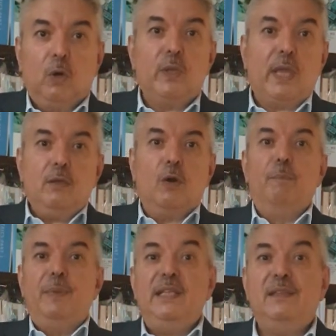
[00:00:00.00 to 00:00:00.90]
Okay,
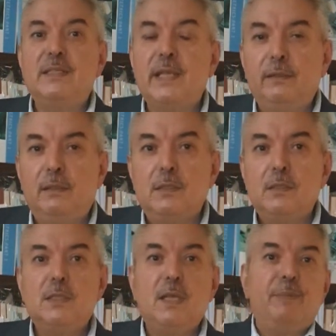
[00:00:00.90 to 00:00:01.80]
complete the
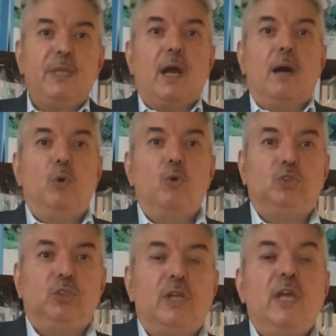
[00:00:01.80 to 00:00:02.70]
sentence. Septic
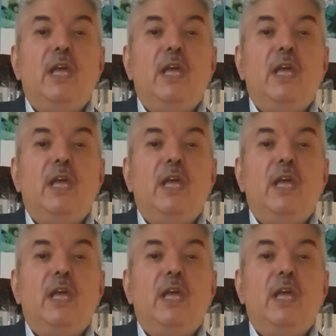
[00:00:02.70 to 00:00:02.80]
abortion